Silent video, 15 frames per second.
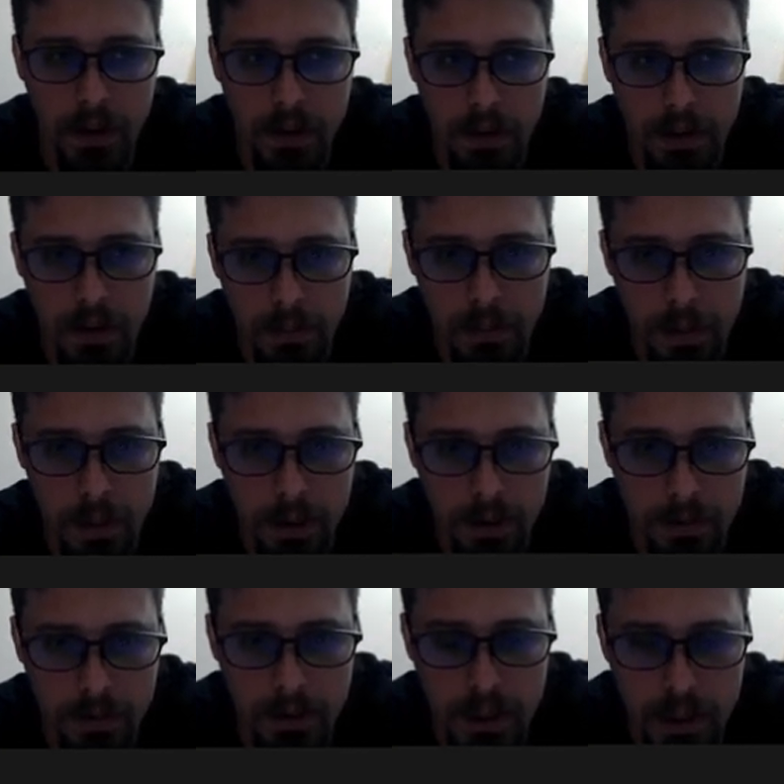Maybe I'll
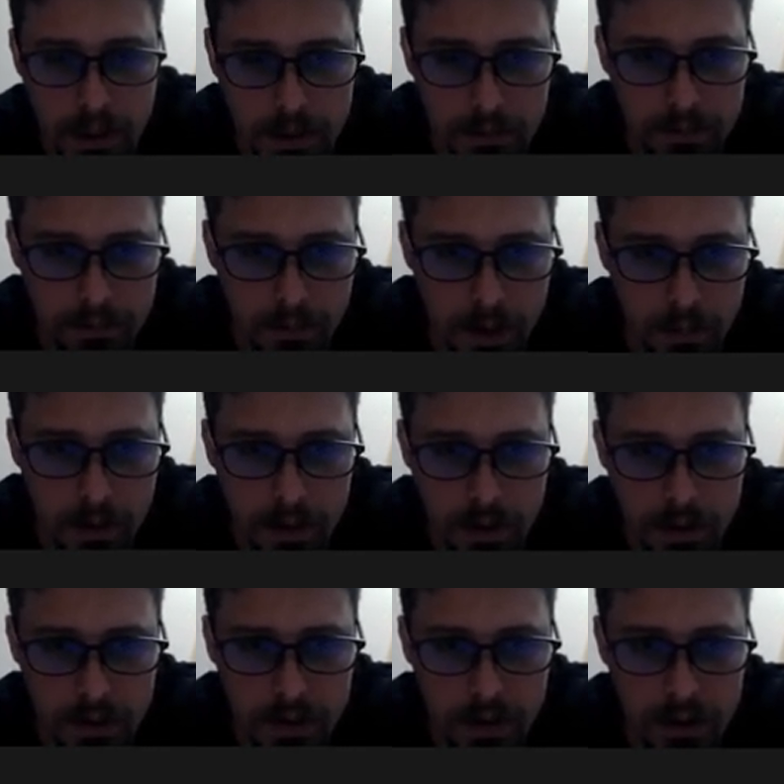even like it. Maybe
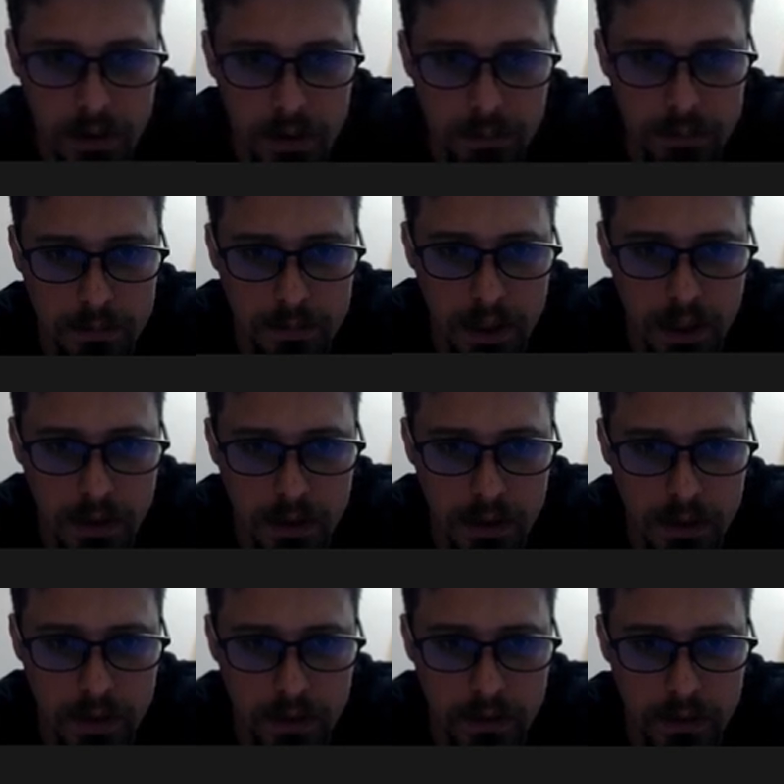I'll get good at
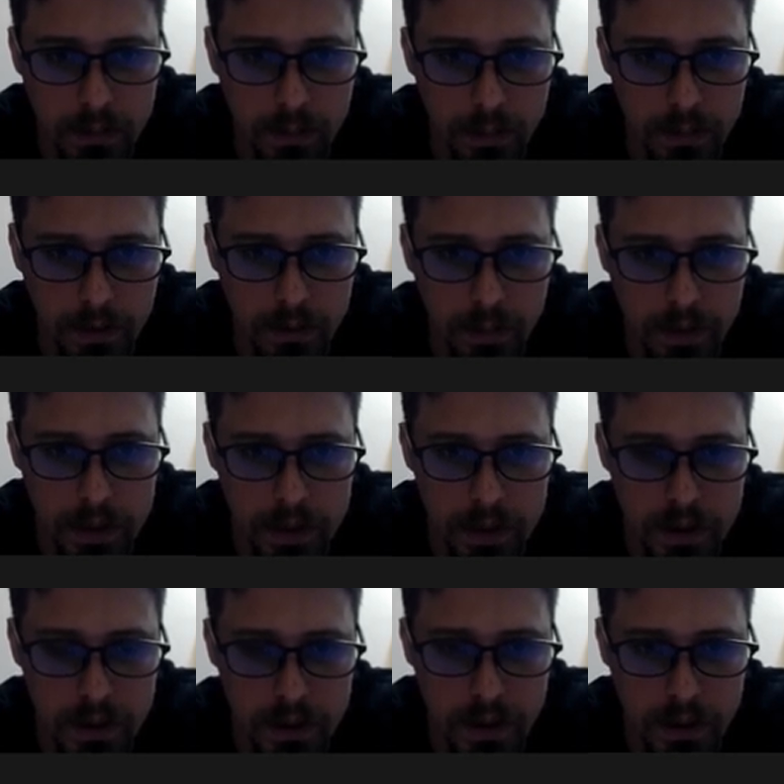these
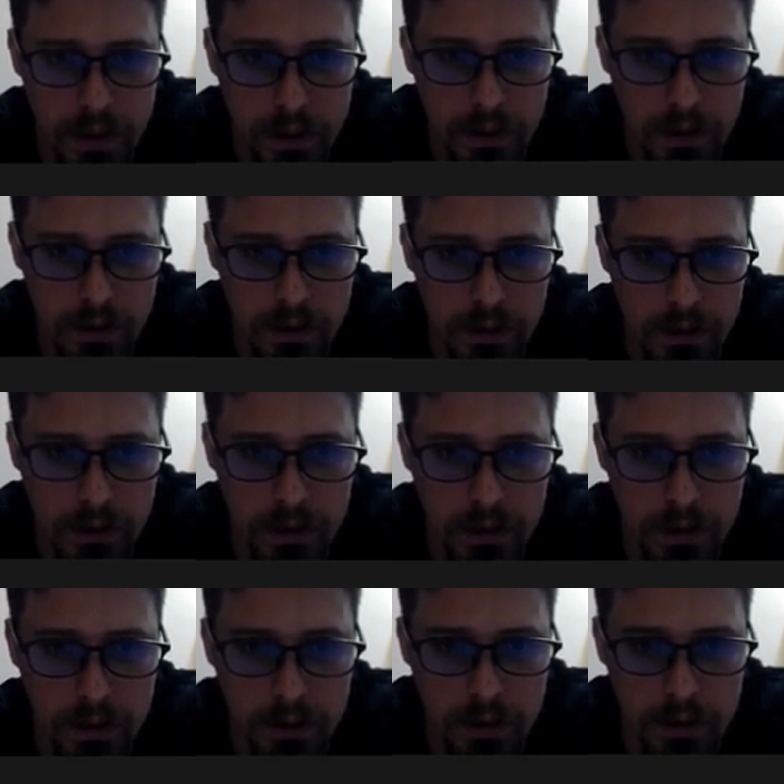positions, and then I'll
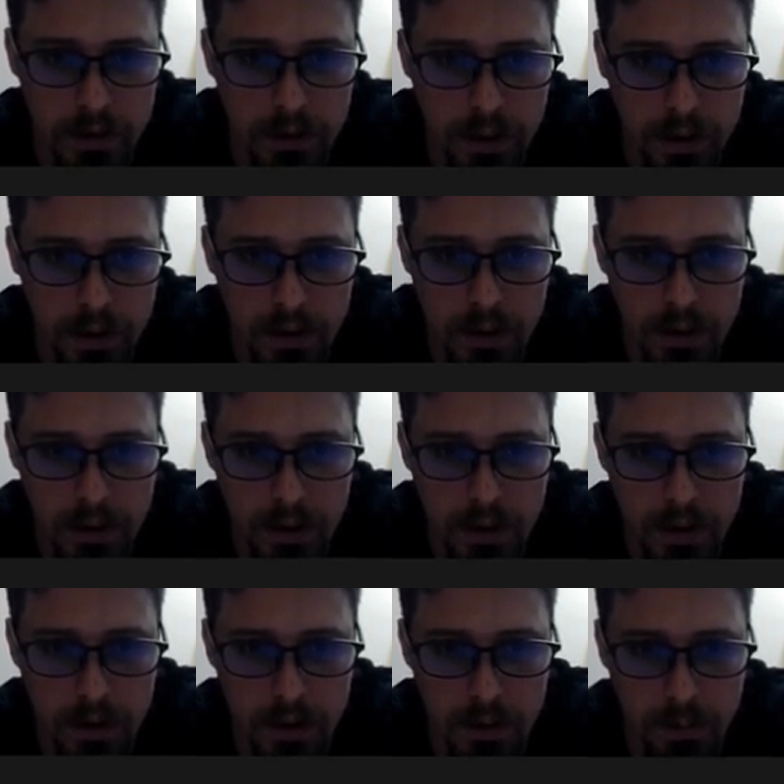
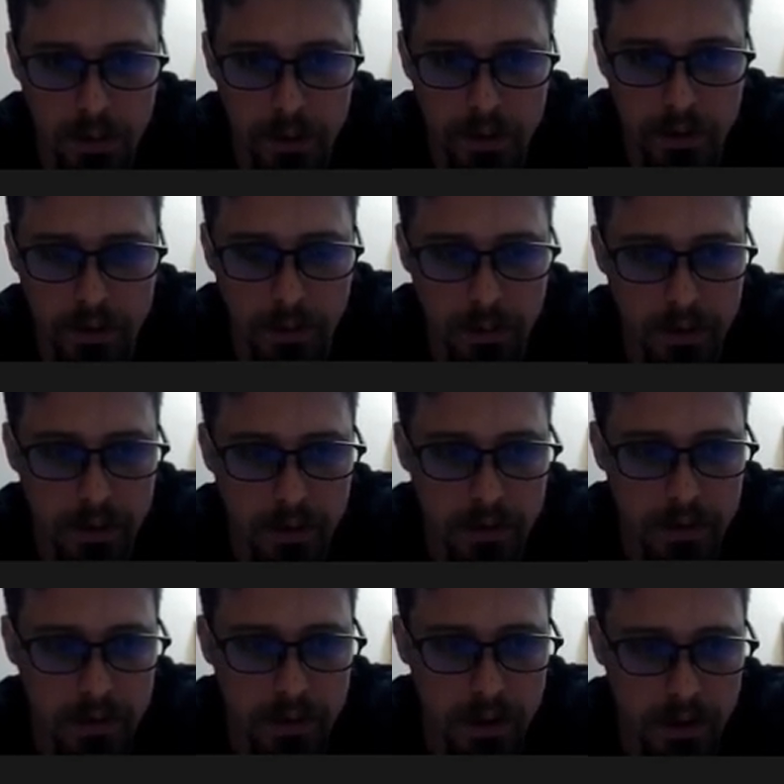boost up
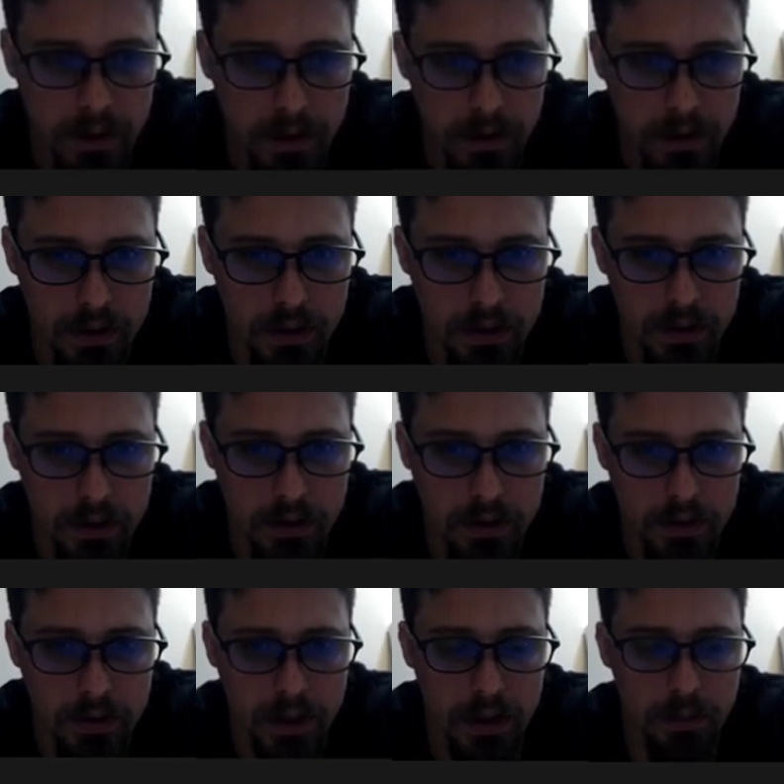this
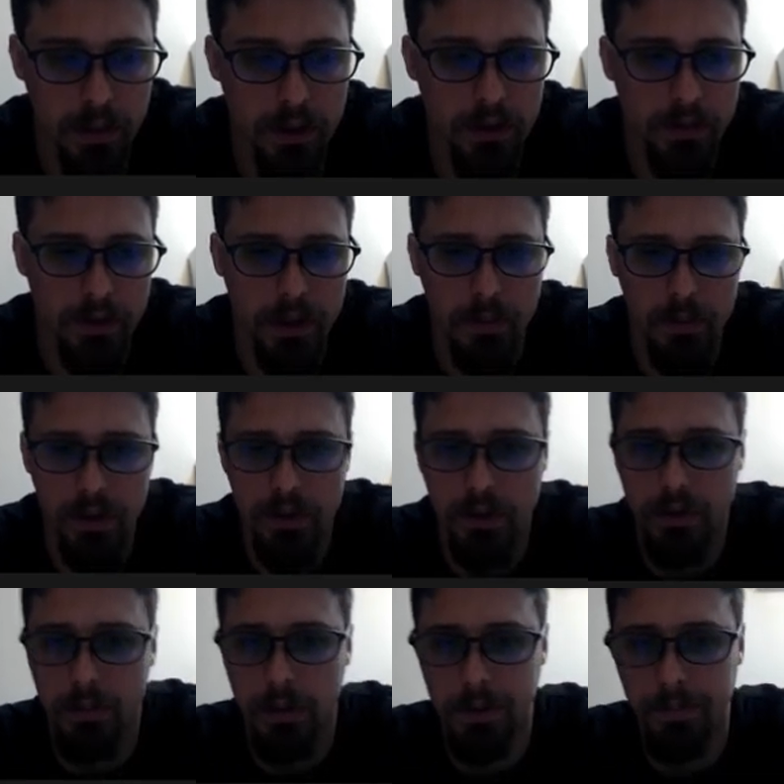database for amateurs,
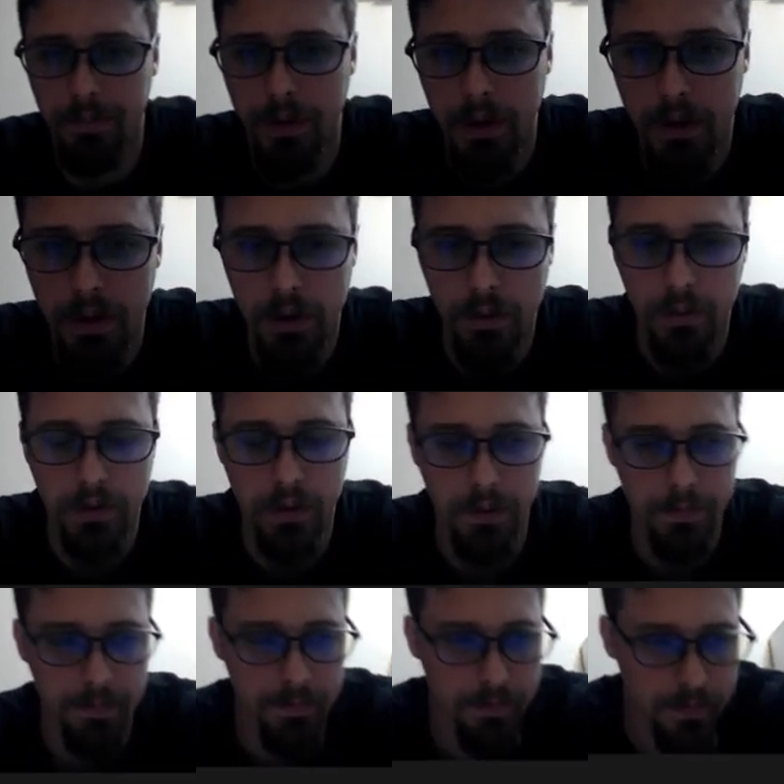but we'll see.
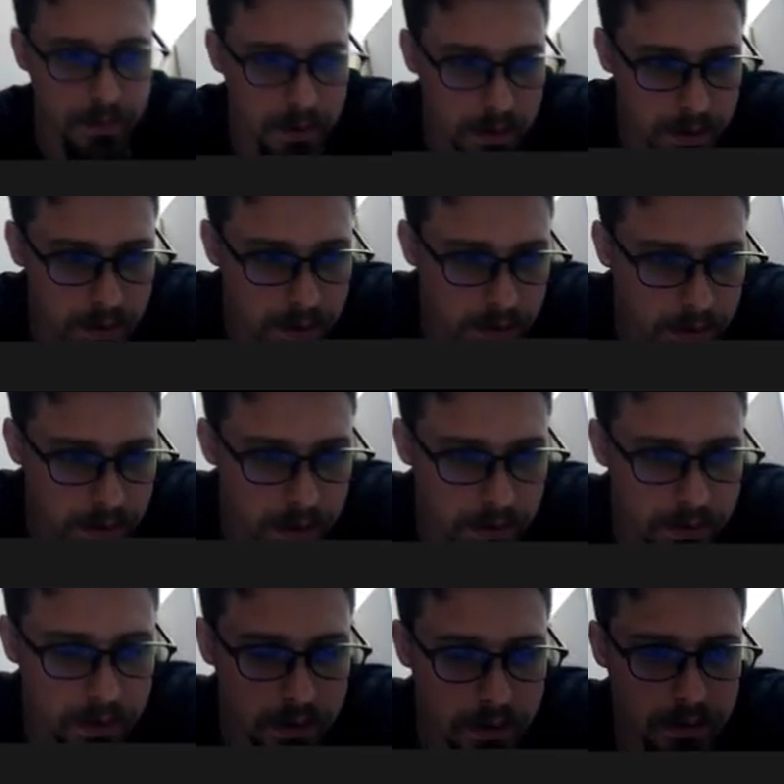That's
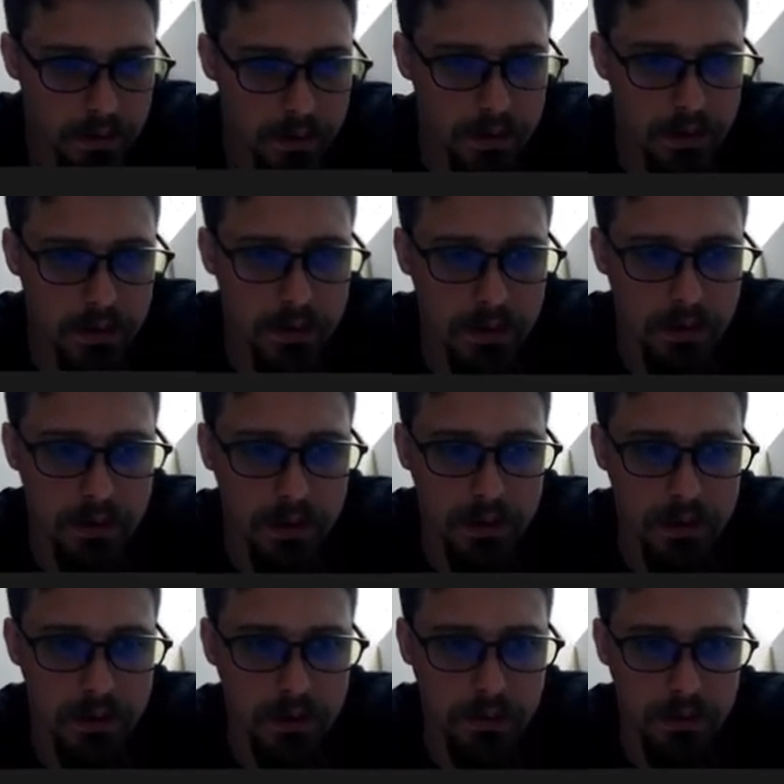it.
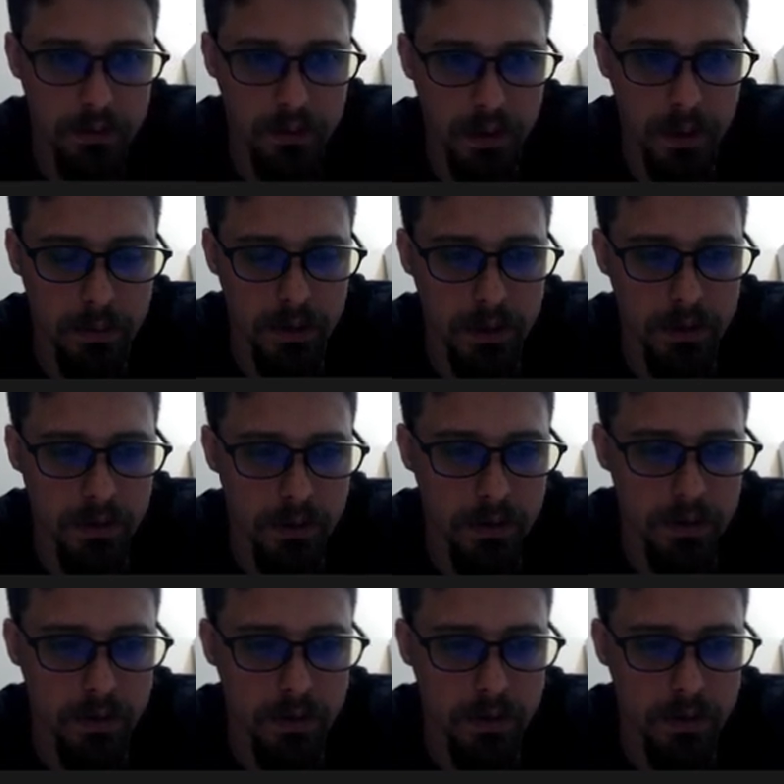Just ramblings.